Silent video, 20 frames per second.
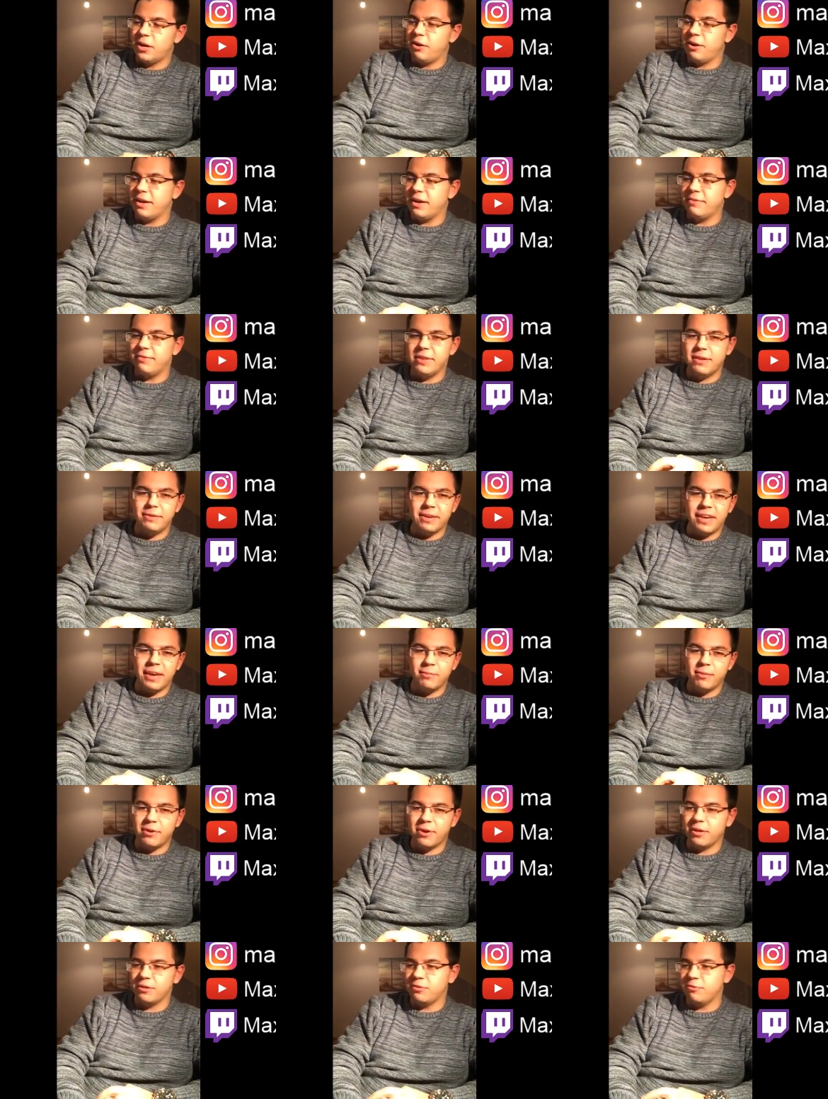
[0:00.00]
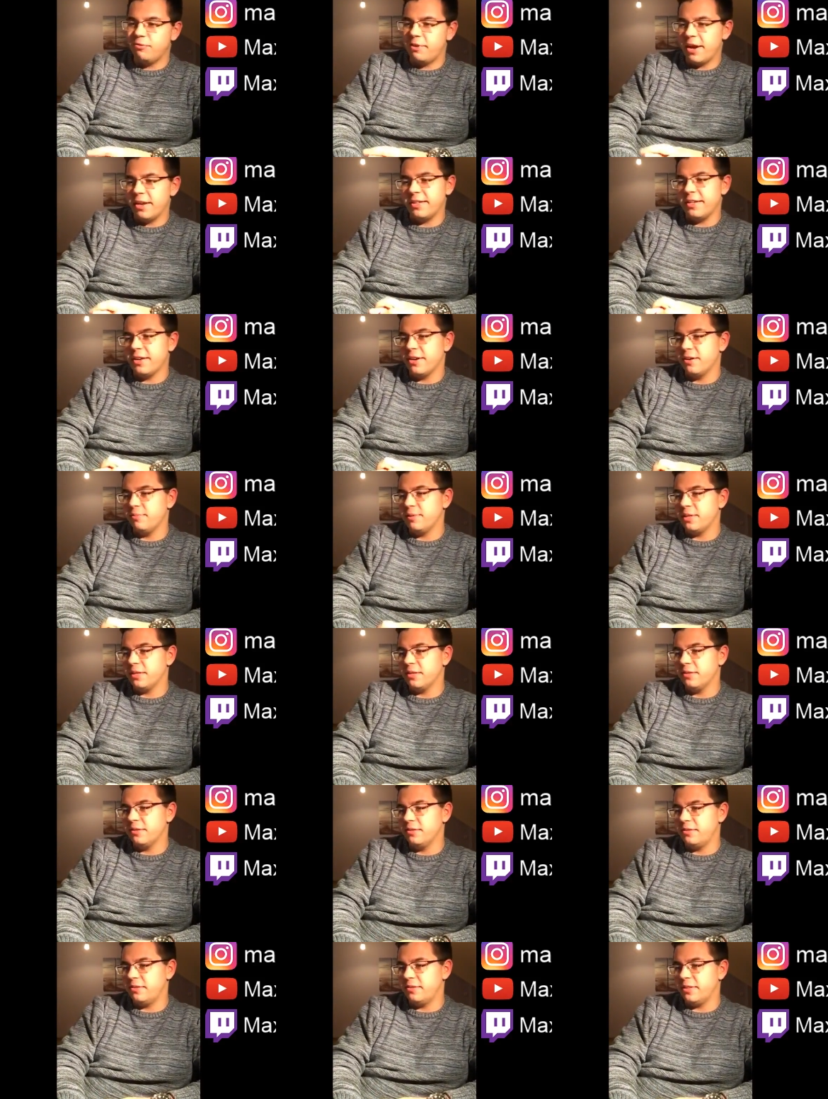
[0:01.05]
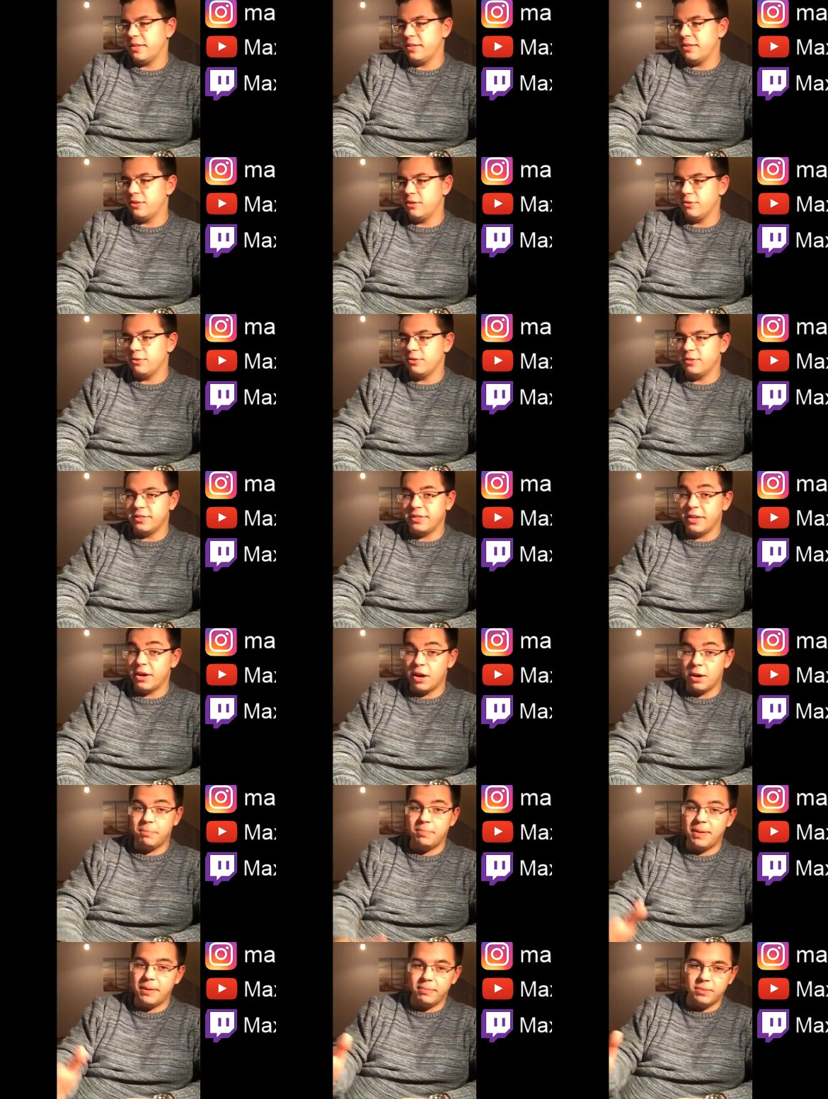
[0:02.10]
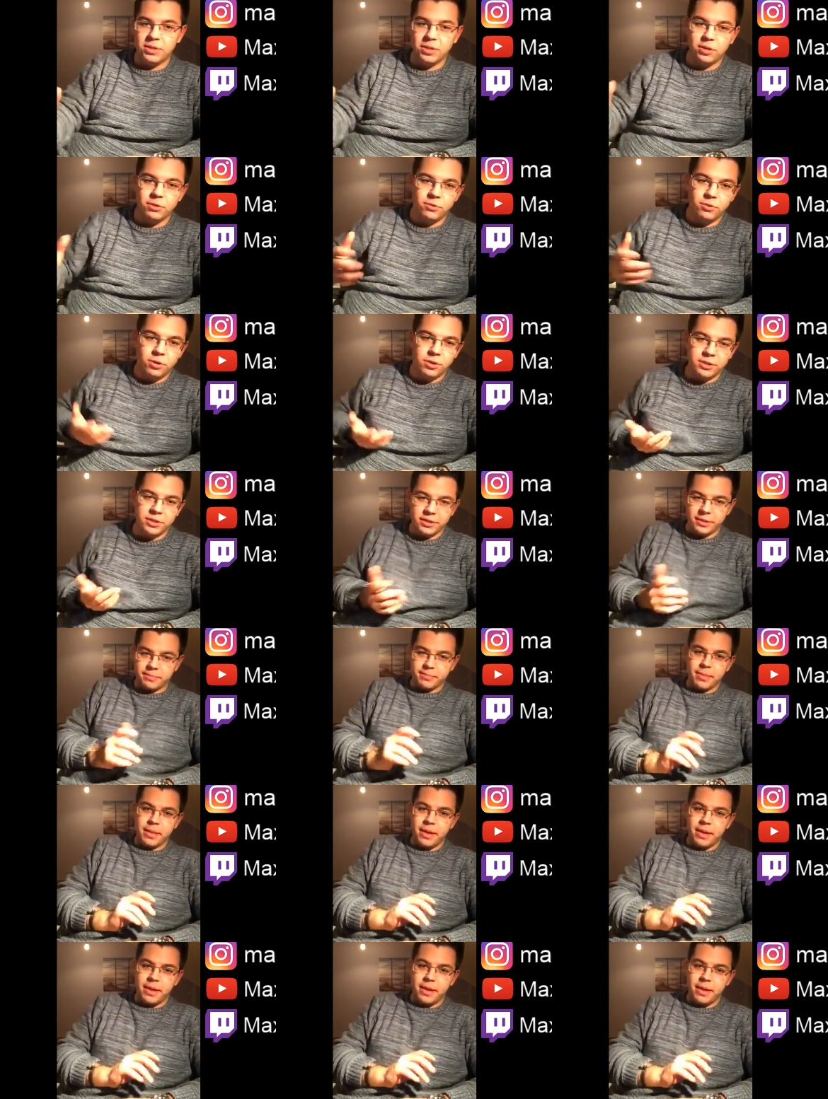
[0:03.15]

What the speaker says: I never came around to write there because there are people on the